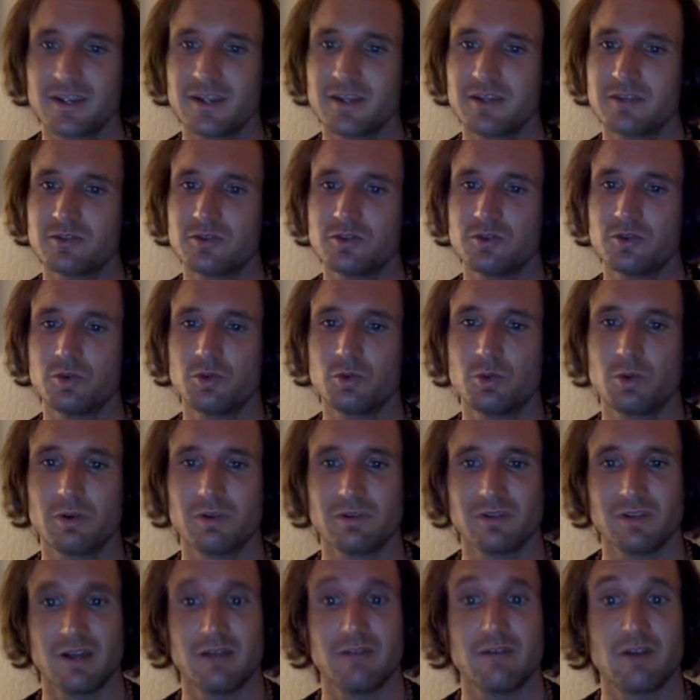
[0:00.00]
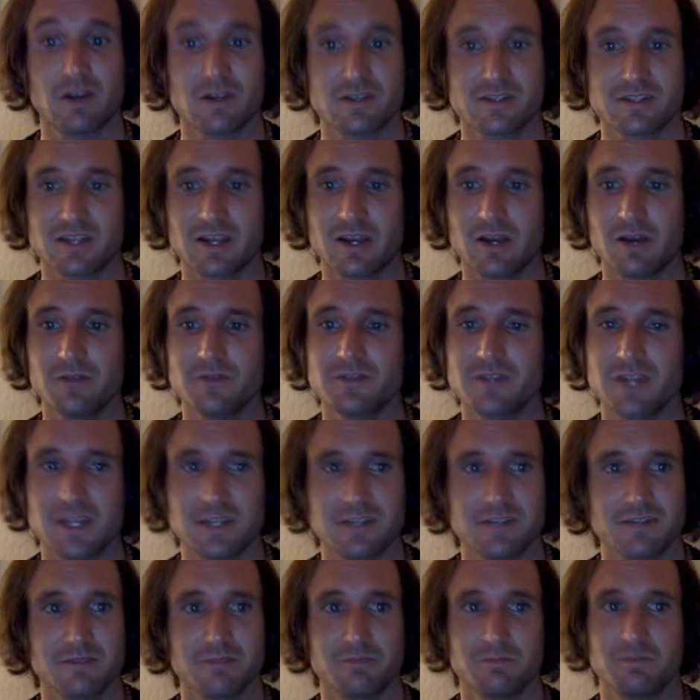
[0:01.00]
to love ourselves and
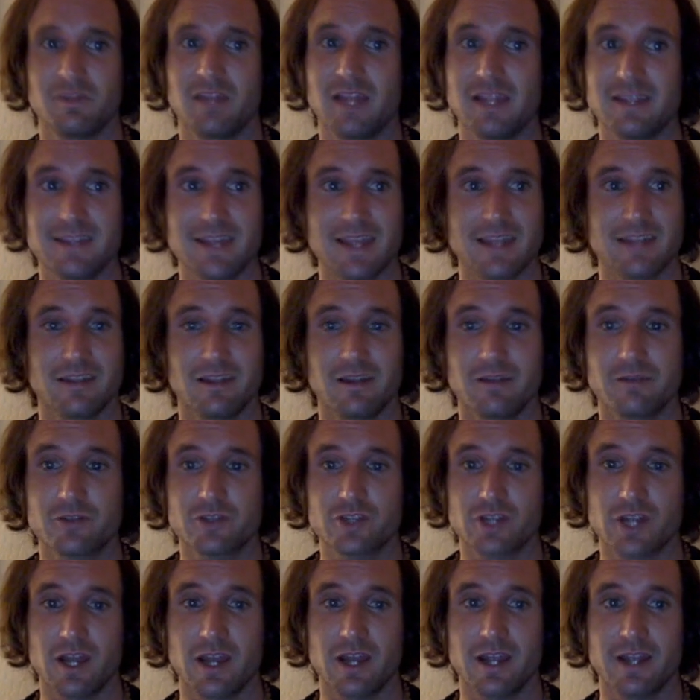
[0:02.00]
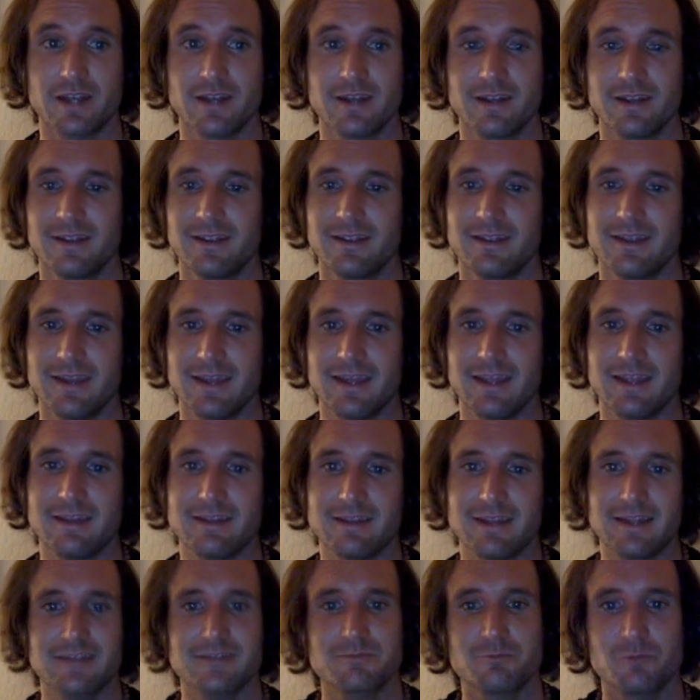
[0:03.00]
to let that love shine. And
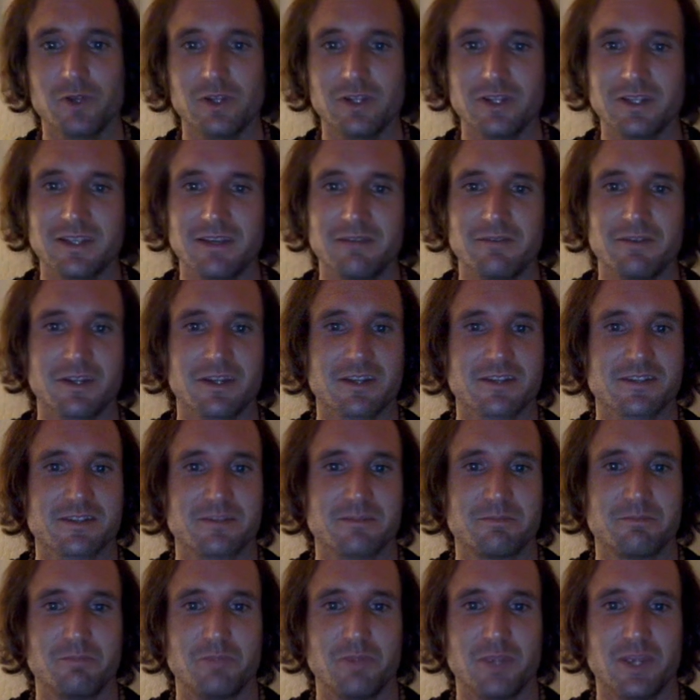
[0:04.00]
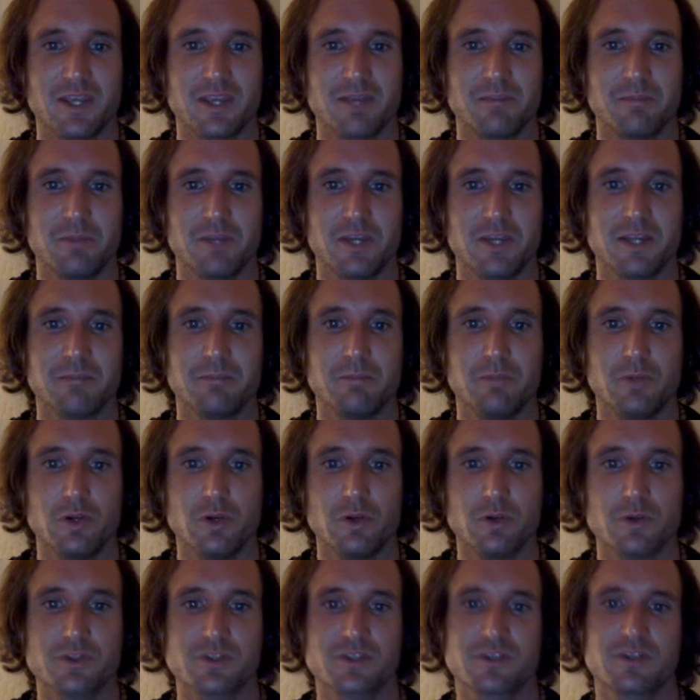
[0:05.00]
that's really giving us a big
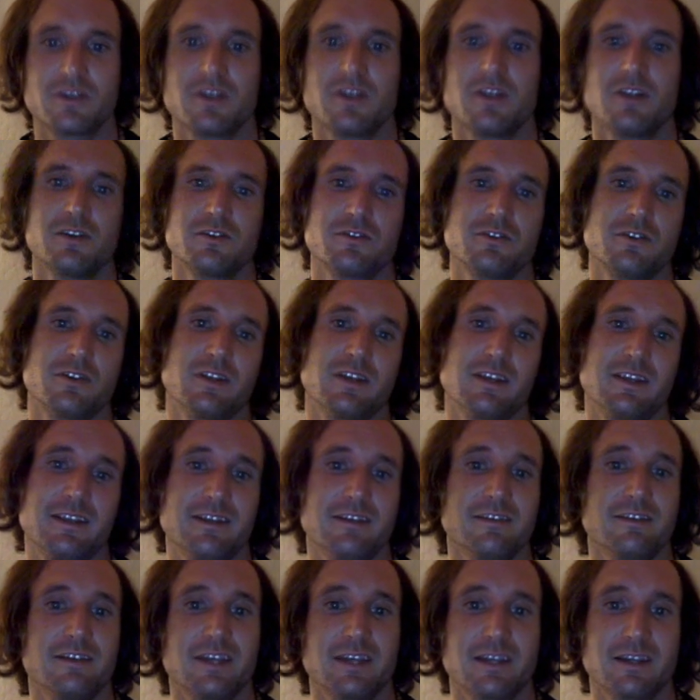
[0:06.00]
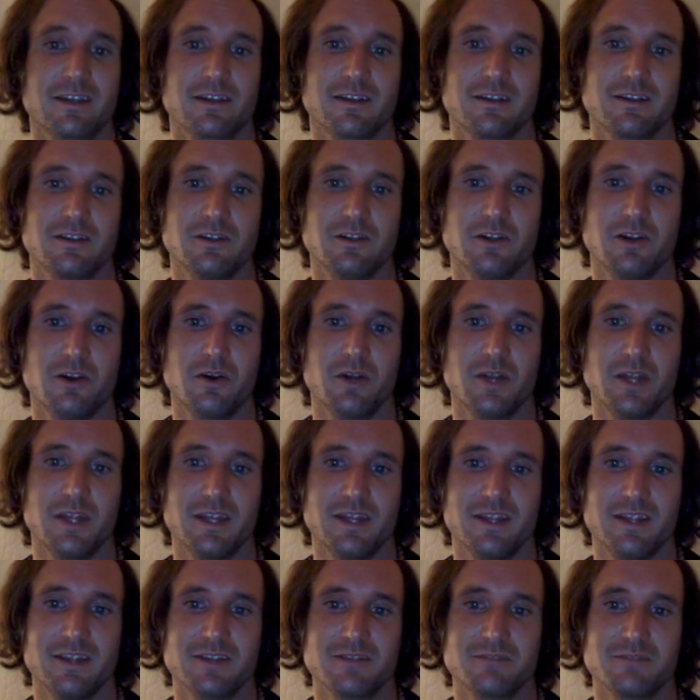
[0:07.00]
boost to the healing. You know, it
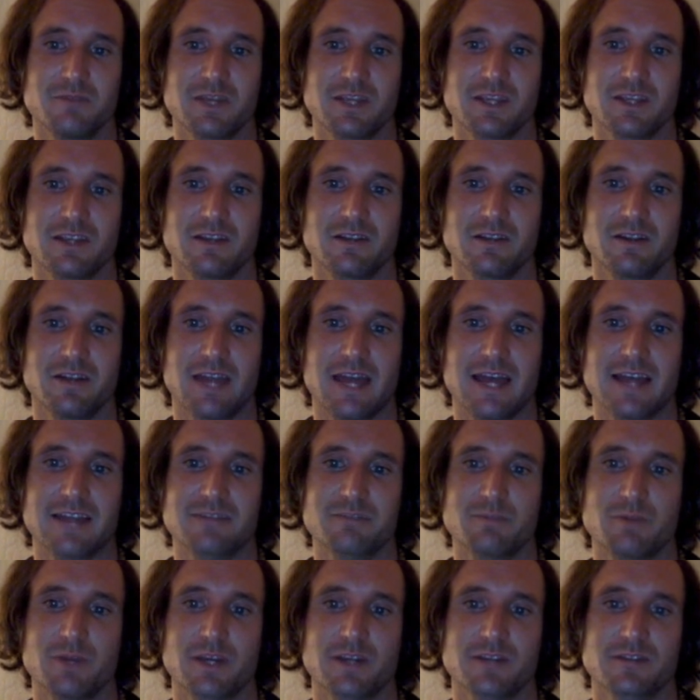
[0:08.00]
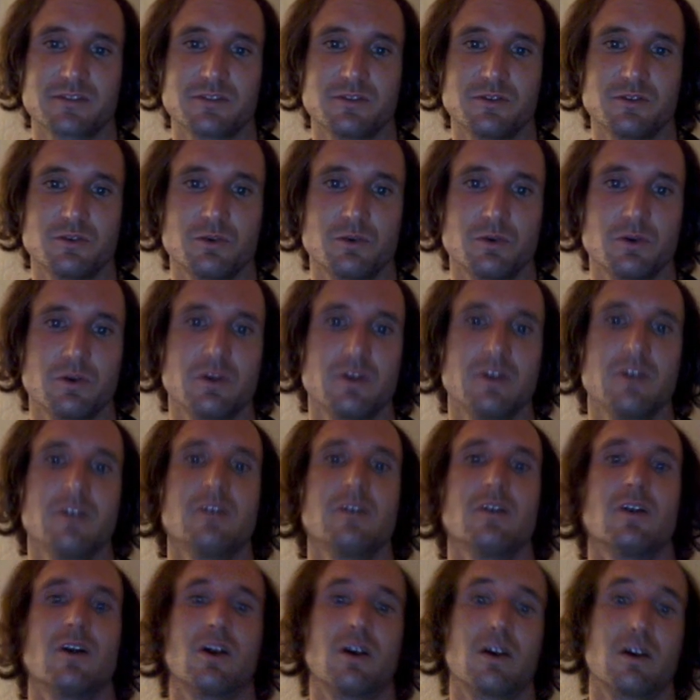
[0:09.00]
is making good aspects to
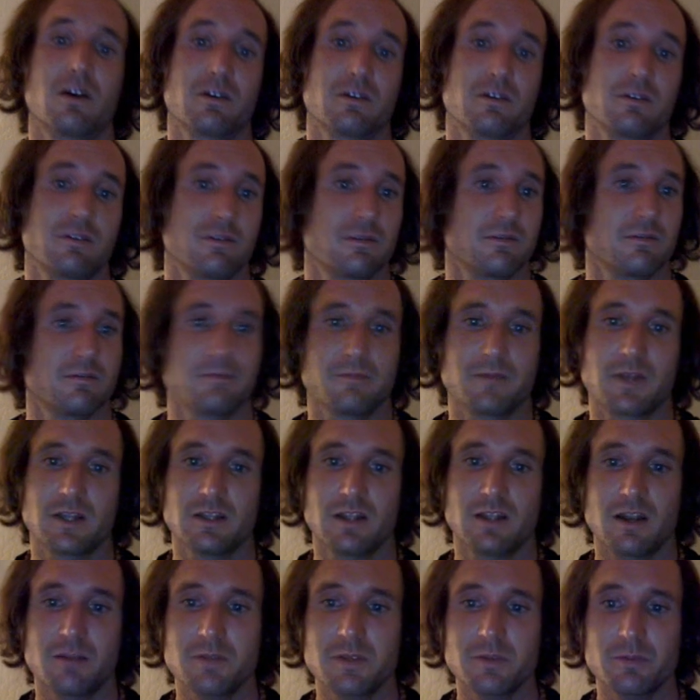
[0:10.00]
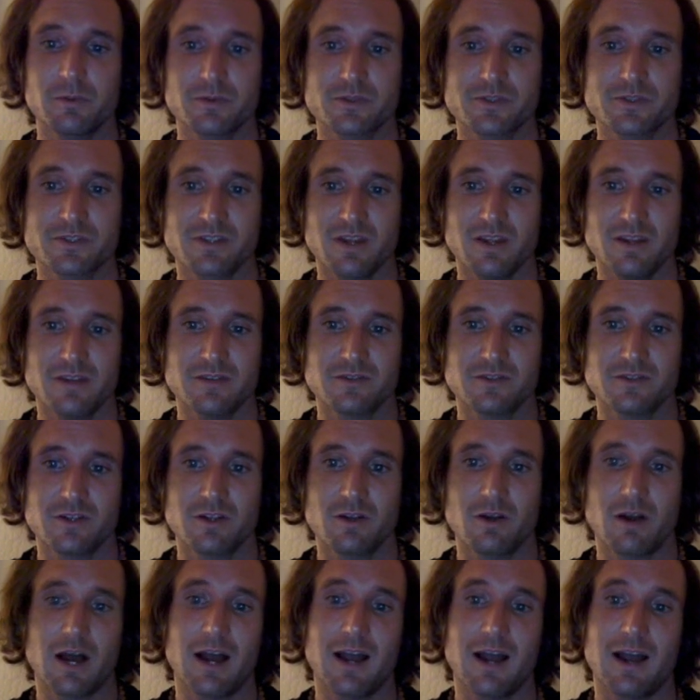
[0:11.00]
a lot of people's suns. You
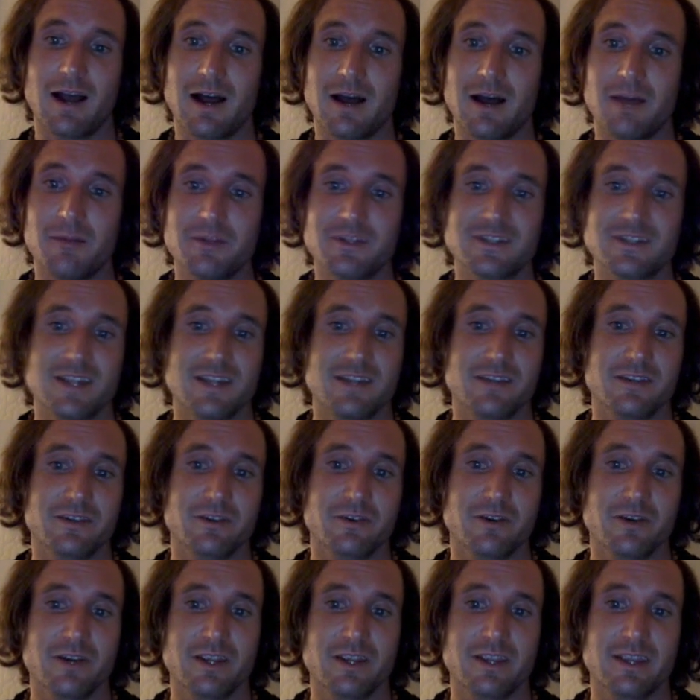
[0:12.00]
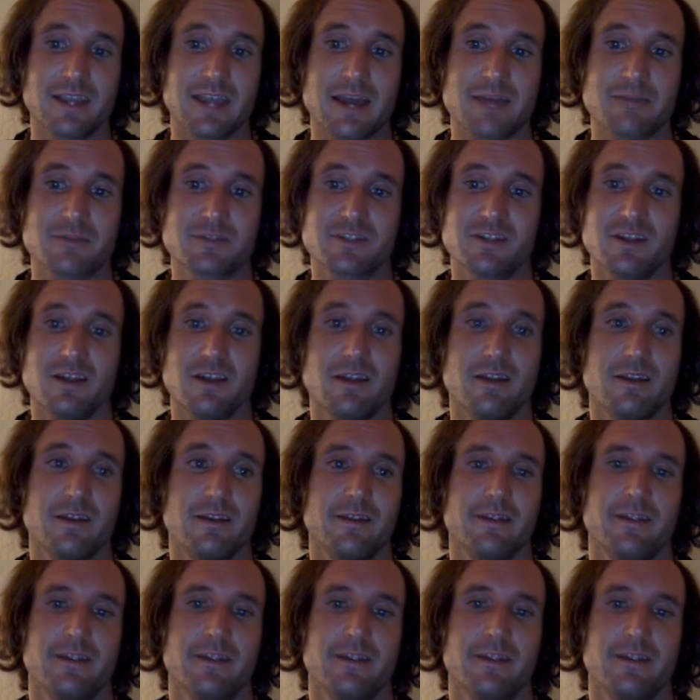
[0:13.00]
know, I'm a 10 degree Cap sun,